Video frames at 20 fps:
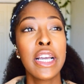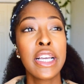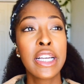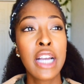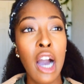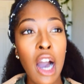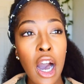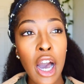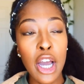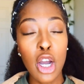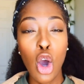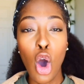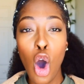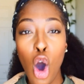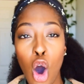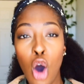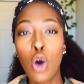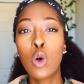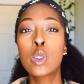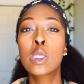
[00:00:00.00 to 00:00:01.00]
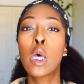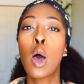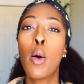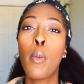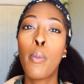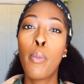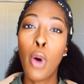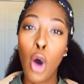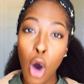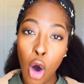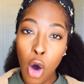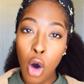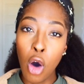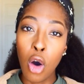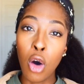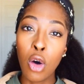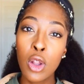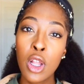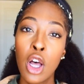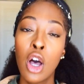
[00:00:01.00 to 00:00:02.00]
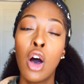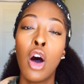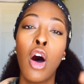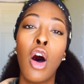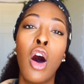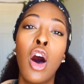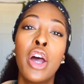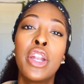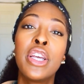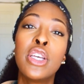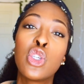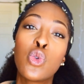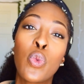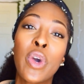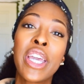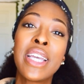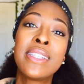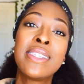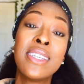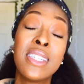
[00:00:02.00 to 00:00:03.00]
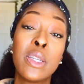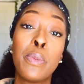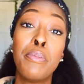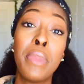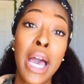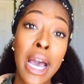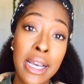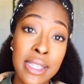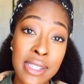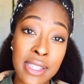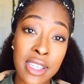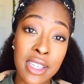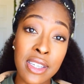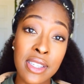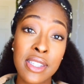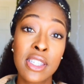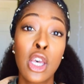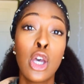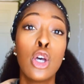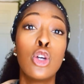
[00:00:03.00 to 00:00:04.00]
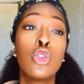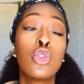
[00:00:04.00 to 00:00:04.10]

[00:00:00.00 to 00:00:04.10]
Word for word: God called Paul on his way to Damascus